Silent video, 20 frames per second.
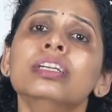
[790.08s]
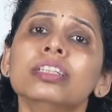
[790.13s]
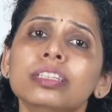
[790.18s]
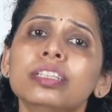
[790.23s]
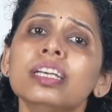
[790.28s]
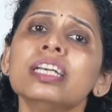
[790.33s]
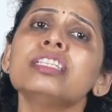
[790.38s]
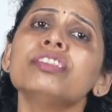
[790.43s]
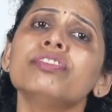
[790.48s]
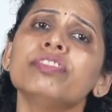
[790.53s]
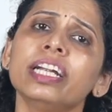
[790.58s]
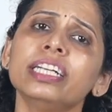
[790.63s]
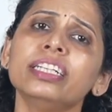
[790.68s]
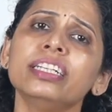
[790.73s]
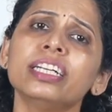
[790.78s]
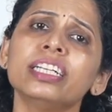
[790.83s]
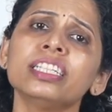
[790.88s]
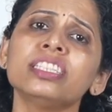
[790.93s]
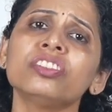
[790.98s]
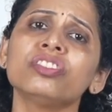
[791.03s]
These
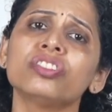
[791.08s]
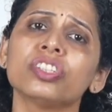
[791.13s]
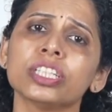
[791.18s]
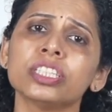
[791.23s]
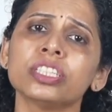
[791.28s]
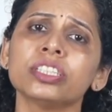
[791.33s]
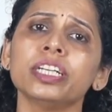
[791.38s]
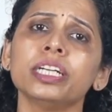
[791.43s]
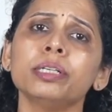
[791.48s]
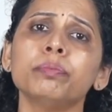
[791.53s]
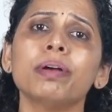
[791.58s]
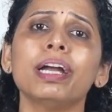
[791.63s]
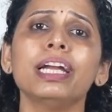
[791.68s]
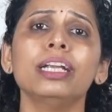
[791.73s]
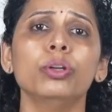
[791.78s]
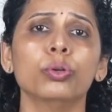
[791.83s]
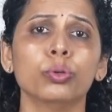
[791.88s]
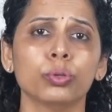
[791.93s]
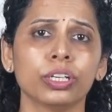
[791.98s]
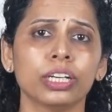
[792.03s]
vendors, trusted by
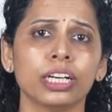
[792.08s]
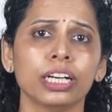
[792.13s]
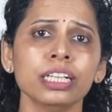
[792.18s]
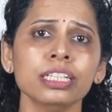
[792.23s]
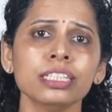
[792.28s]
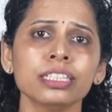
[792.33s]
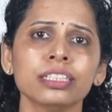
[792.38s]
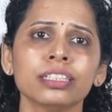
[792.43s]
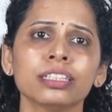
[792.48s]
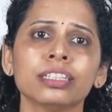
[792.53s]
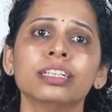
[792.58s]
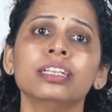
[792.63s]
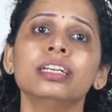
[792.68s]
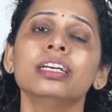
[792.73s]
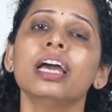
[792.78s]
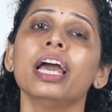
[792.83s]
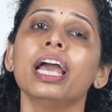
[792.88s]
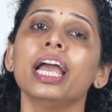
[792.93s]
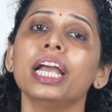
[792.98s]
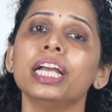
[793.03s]
locals,
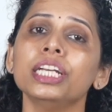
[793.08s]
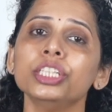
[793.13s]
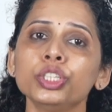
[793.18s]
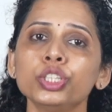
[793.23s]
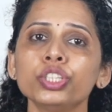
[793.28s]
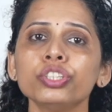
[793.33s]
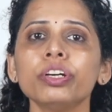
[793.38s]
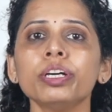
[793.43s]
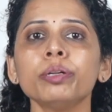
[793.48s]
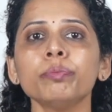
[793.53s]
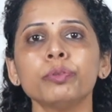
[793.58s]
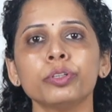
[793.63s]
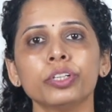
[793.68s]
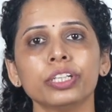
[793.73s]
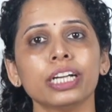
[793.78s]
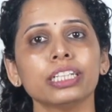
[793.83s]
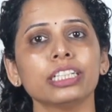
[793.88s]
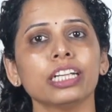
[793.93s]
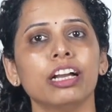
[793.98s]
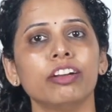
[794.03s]
ensure
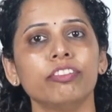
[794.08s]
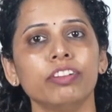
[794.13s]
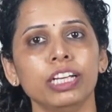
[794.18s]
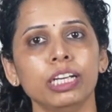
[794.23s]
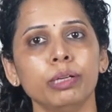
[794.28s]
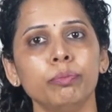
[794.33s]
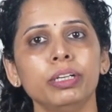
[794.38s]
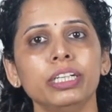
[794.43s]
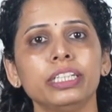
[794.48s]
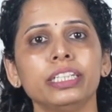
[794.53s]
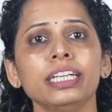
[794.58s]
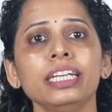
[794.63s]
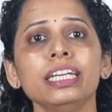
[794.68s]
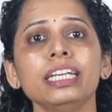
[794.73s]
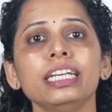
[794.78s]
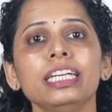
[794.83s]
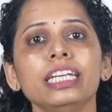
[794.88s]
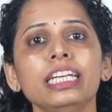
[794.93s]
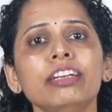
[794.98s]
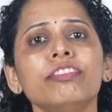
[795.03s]
product
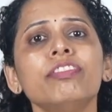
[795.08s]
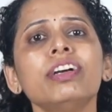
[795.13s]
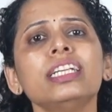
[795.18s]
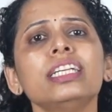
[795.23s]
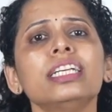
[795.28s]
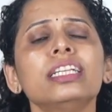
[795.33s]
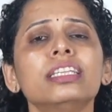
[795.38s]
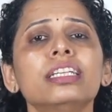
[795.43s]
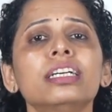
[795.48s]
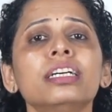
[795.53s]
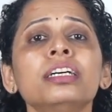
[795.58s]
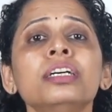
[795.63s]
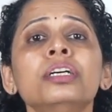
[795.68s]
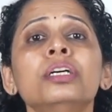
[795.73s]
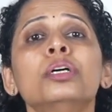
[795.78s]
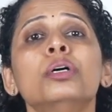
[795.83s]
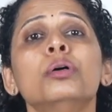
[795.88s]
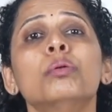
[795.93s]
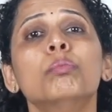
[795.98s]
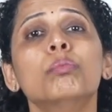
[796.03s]
availability even in the
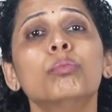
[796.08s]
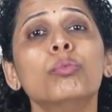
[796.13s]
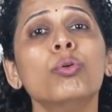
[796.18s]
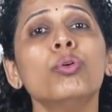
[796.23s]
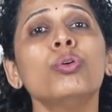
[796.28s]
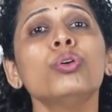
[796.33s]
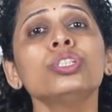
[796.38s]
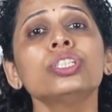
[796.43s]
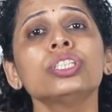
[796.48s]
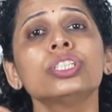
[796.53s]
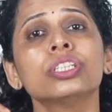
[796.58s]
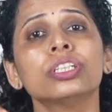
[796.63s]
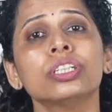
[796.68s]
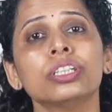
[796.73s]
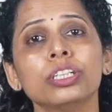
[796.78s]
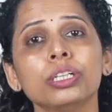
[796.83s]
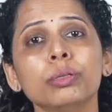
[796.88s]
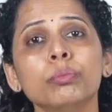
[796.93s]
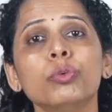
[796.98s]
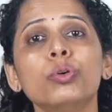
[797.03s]
most
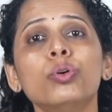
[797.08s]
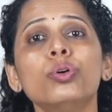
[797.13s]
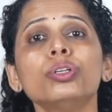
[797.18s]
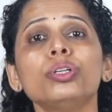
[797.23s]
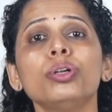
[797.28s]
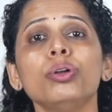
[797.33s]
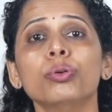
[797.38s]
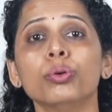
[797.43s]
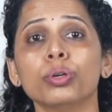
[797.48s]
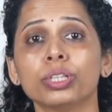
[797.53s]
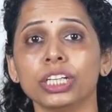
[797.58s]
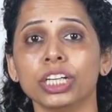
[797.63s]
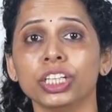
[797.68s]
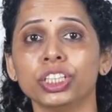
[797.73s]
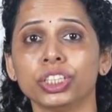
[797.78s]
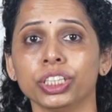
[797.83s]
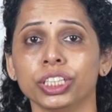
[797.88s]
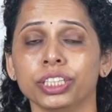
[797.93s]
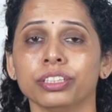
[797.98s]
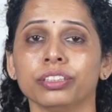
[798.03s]
remote
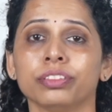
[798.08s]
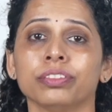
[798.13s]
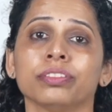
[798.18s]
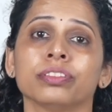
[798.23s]
location.